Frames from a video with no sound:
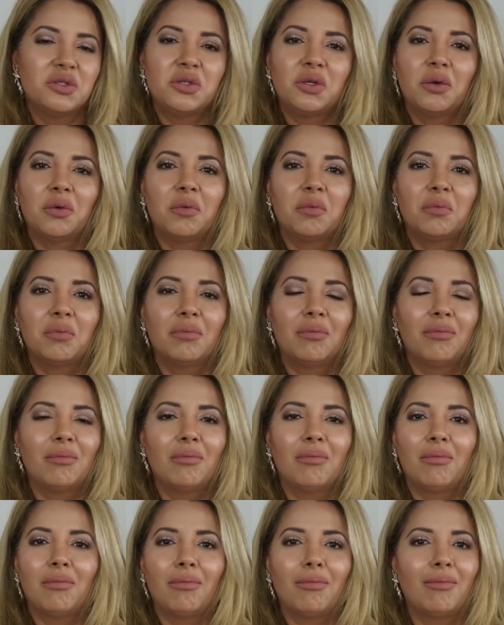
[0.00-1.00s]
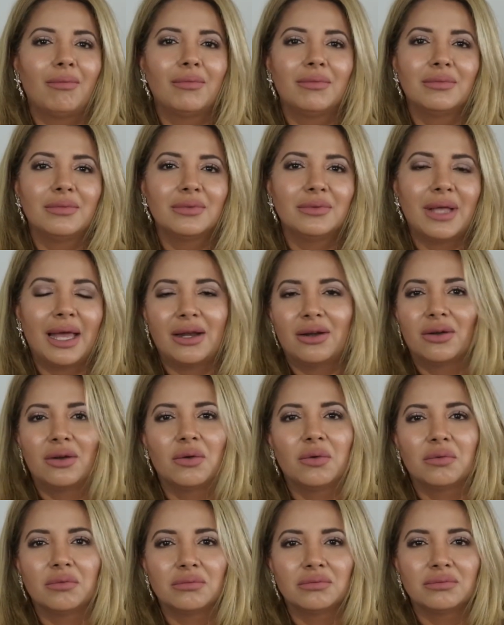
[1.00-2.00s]
to, I don't
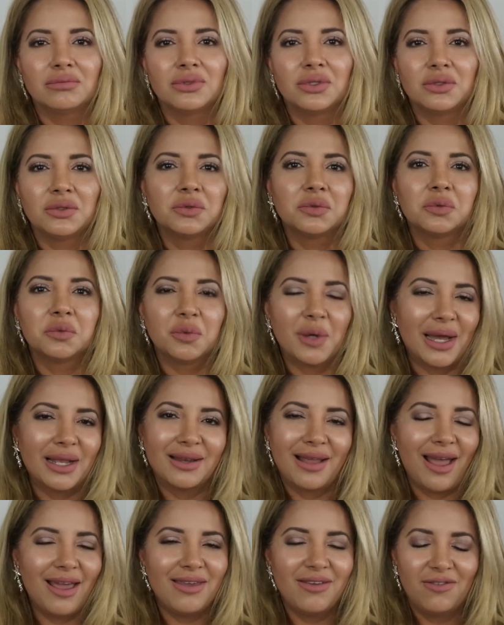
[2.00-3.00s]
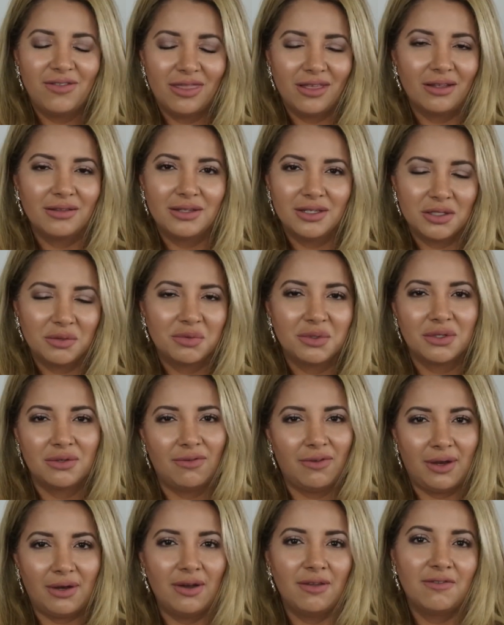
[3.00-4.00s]
know, to do what. I thought this was
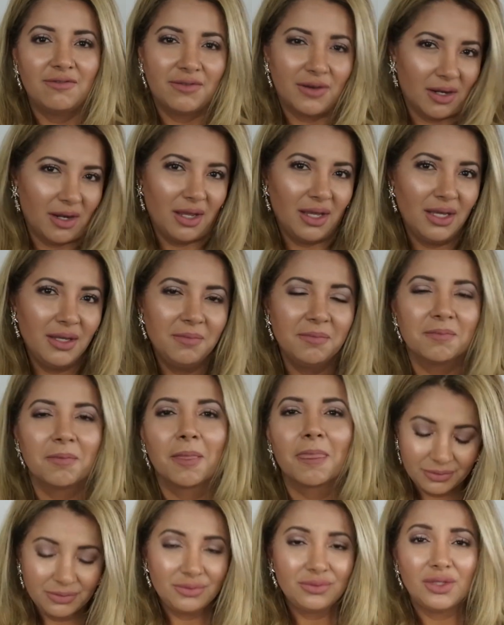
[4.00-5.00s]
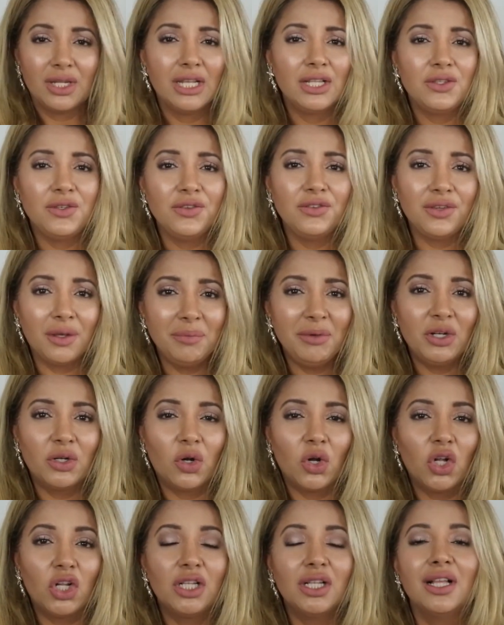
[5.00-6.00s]
very funny. To sum it
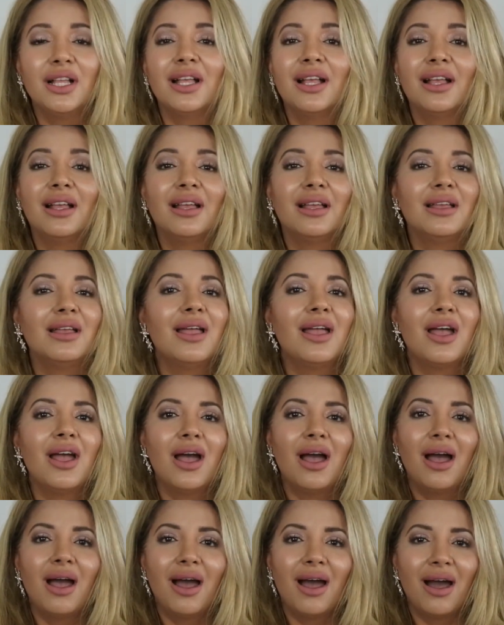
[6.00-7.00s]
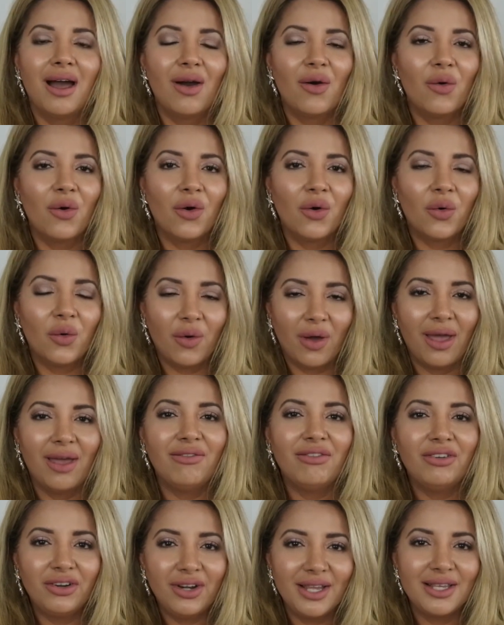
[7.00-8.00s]
all,
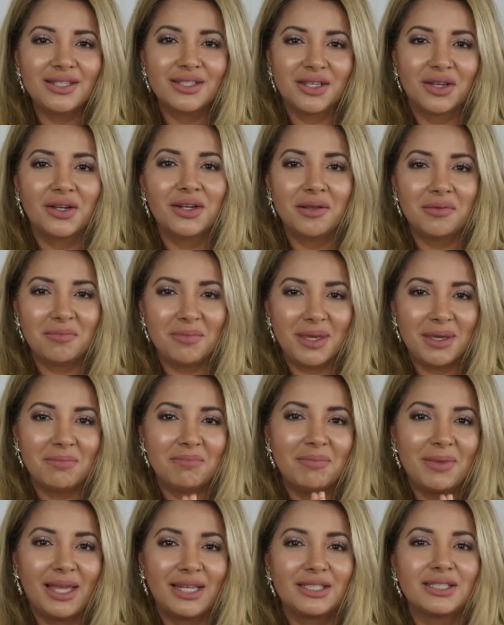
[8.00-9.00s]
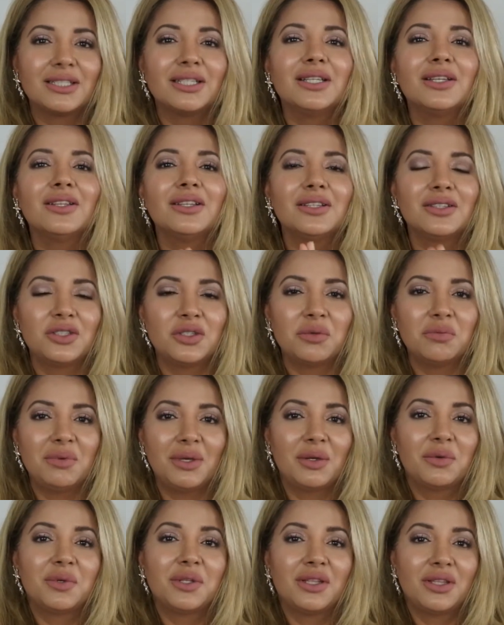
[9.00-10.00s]
whoever is gonna be meant to
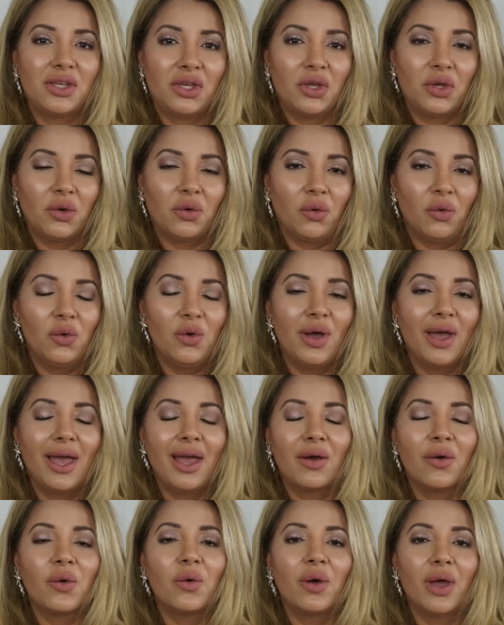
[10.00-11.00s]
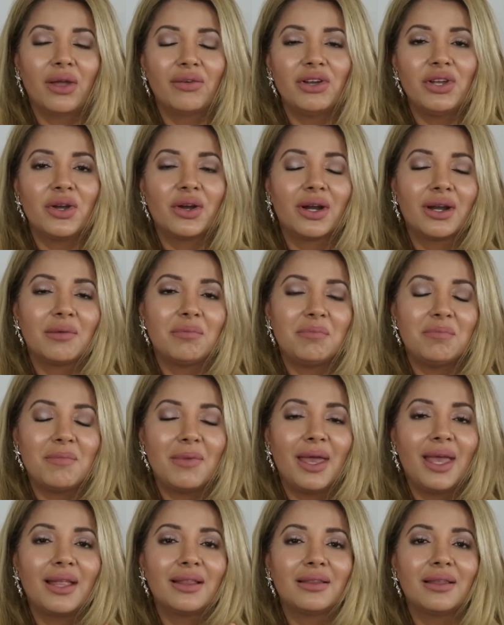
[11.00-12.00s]
be with you and whoever you're gonna
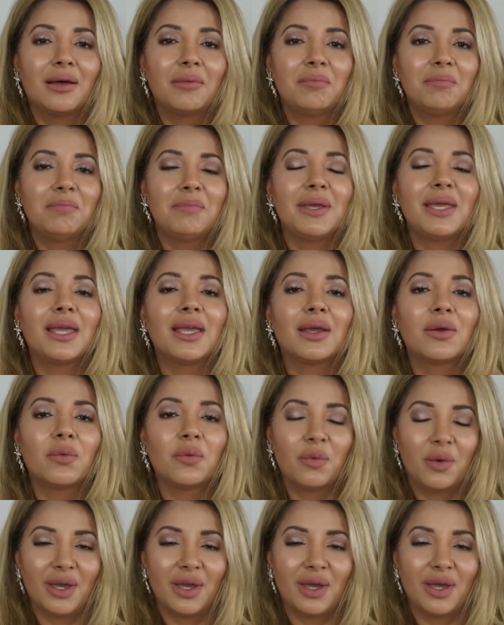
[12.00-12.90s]
end up being